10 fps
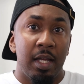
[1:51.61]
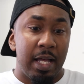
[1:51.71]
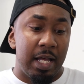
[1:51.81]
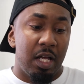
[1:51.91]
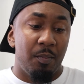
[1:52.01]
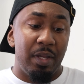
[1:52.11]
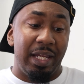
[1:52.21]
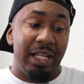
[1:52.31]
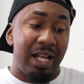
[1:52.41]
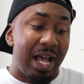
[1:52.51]

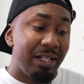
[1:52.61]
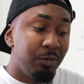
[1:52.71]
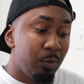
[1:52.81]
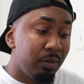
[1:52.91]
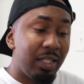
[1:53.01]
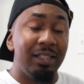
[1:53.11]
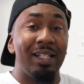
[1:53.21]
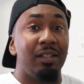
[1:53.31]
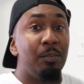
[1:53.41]
And I do think that the